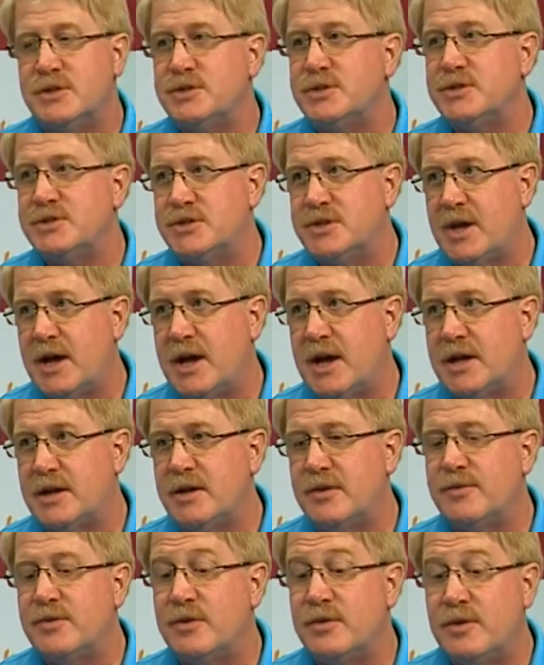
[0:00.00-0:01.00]
as that,
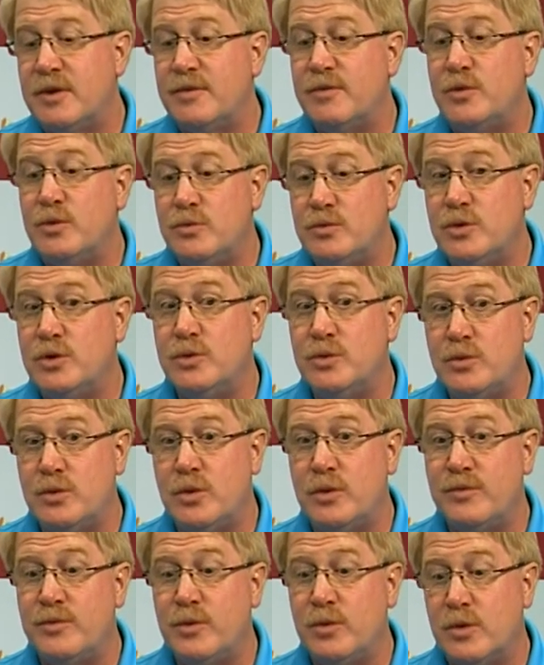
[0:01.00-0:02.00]
if
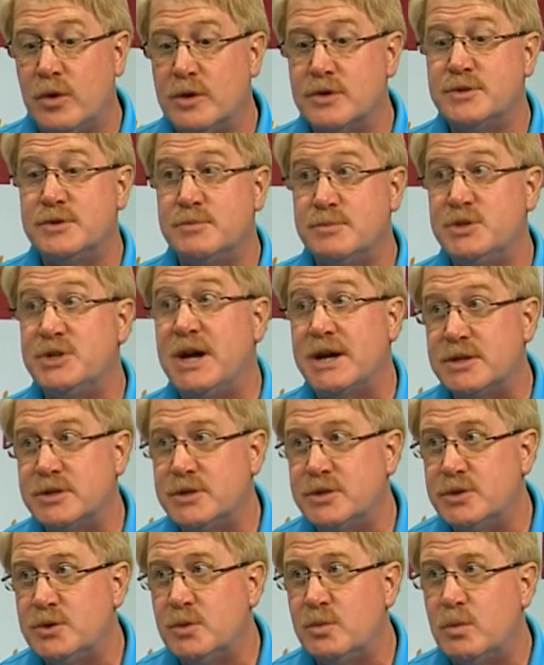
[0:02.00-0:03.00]
you are
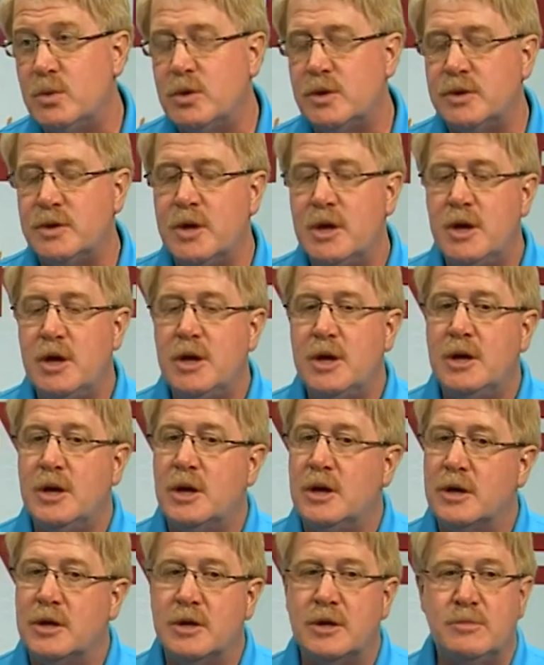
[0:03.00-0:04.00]
subjected to one,
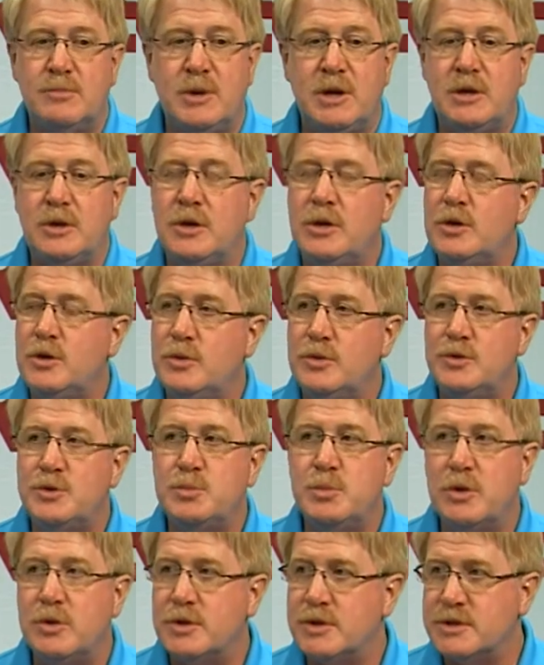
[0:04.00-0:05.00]
can mean huge
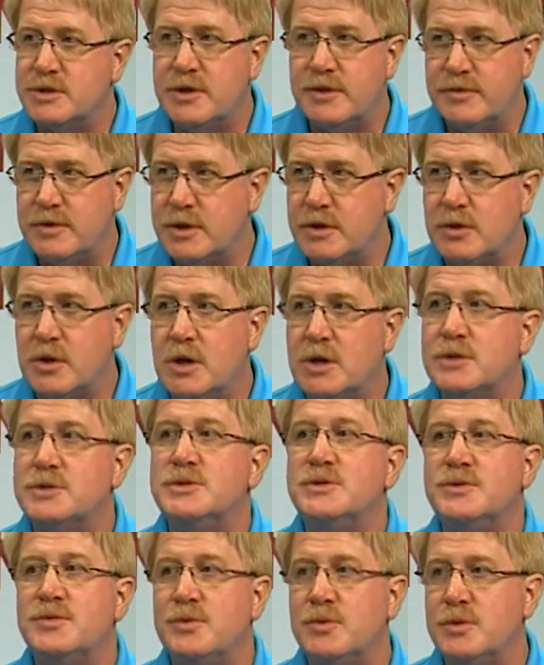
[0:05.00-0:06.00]
productivity
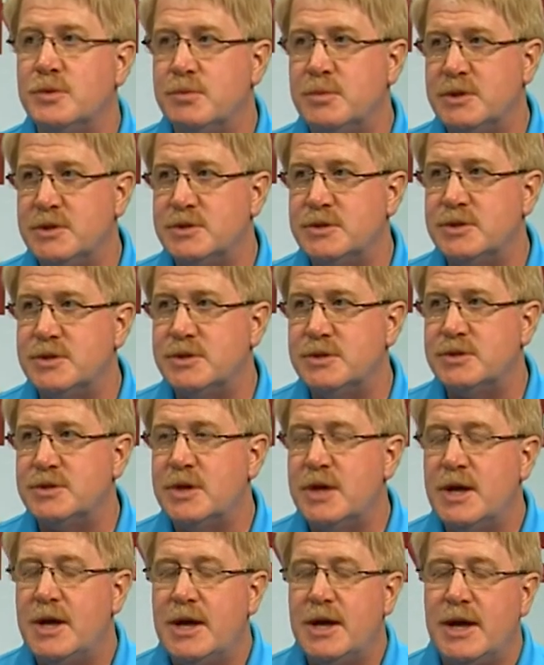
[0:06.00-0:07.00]
losses for the business.
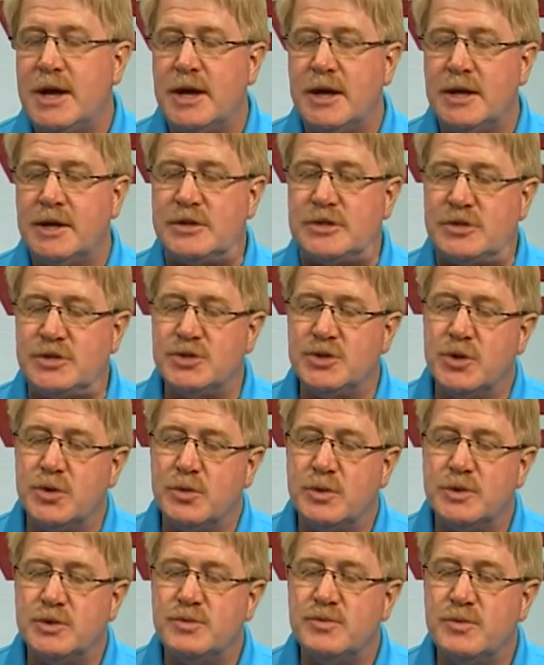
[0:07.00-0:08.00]
And
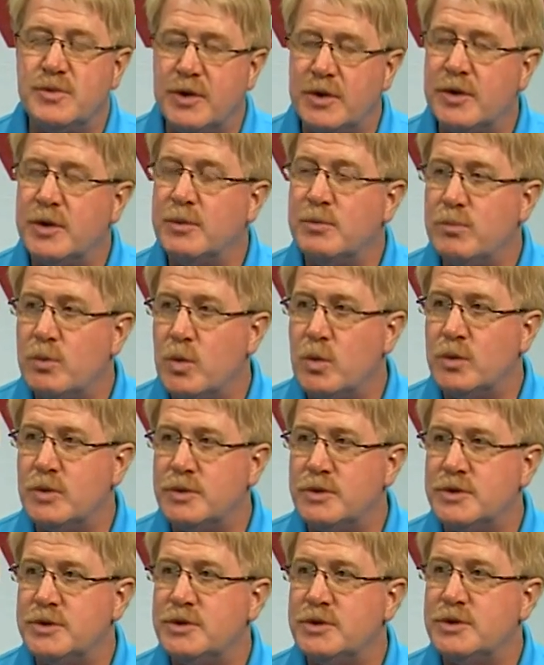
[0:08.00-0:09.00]
so it's very
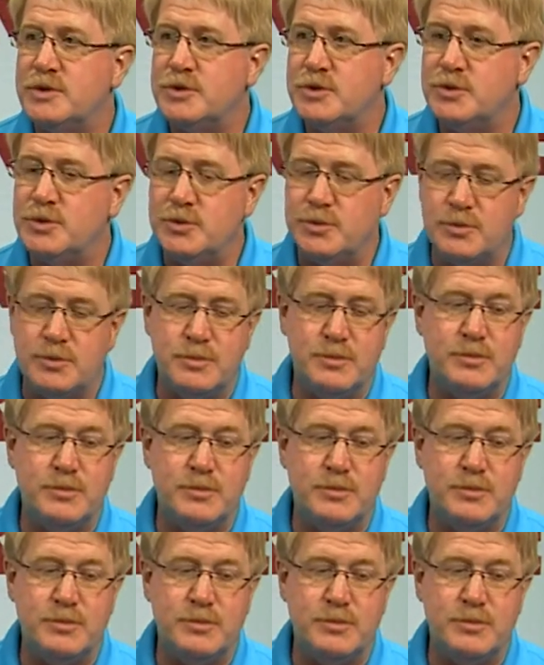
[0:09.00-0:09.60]
important to